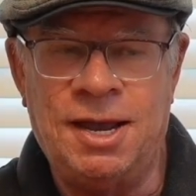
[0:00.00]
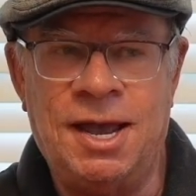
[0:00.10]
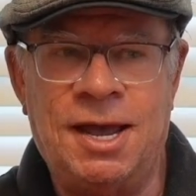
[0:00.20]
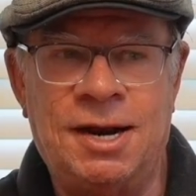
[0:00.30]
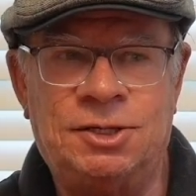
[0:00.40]

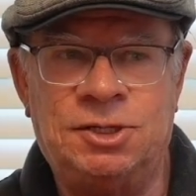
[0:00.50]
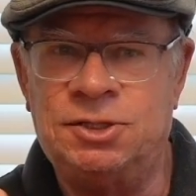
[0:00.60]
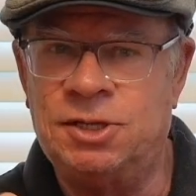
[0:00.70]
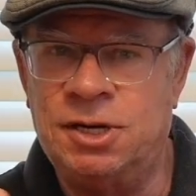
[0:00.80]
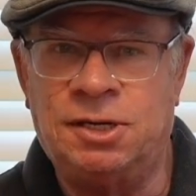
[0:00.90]
And it's
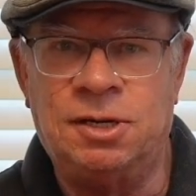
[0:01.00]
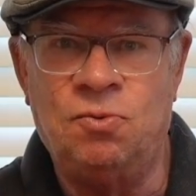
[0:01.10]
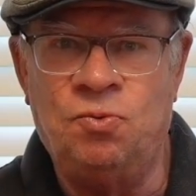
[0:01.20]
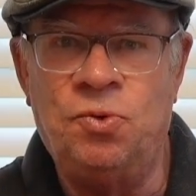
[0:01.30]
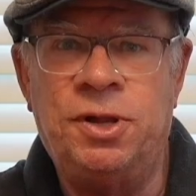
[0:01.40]
just, it
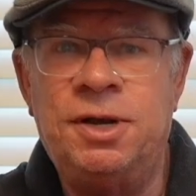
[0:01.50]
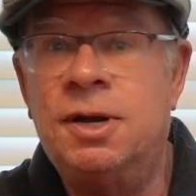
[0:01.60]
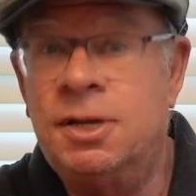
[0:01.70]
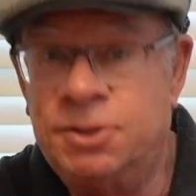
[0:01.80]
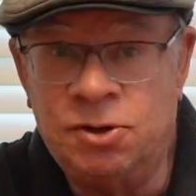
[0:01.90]
really
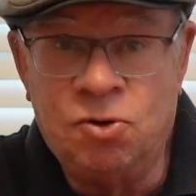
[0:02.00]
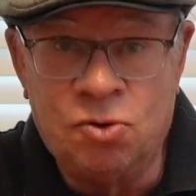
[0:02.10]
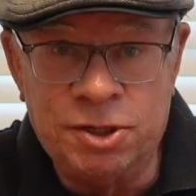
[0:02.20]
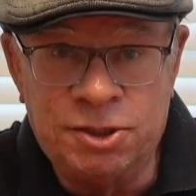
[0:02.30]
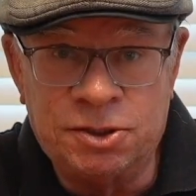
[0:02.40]
is a
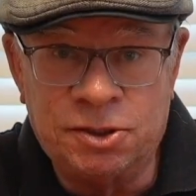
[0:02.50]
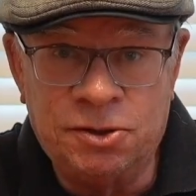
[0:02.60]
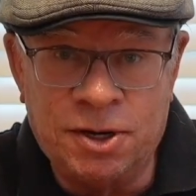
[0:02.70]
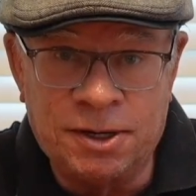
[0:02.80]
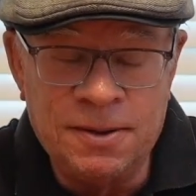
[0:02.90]
gorgeous
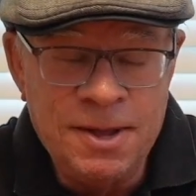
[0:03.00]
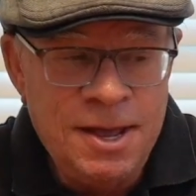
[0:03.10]
look.